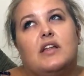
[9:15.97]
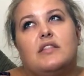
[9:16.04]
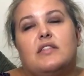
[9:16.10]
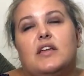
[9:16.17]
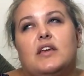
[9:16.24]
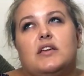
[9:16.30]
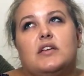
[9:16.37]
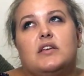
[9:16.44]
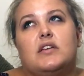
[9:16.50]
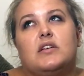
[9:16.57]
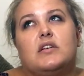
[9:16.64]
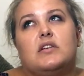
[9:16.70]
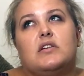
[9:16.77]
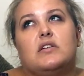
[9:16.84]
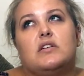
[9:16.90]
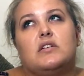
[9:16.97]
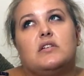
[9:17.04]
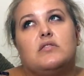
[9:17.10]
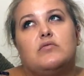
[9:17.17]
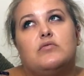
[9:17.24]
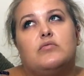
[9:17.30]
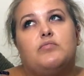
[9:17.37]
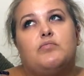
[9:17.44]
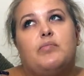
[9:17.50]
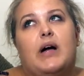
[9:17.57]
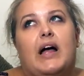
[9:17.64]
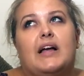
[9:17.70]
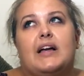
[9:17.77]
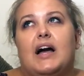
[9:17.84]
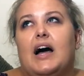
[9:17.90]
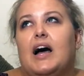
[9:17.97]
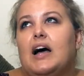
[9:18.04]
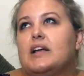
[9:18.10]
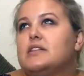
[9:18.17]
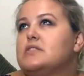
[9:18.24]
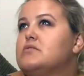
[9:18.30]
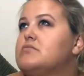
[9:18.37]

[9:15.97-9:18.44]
think Rebecca had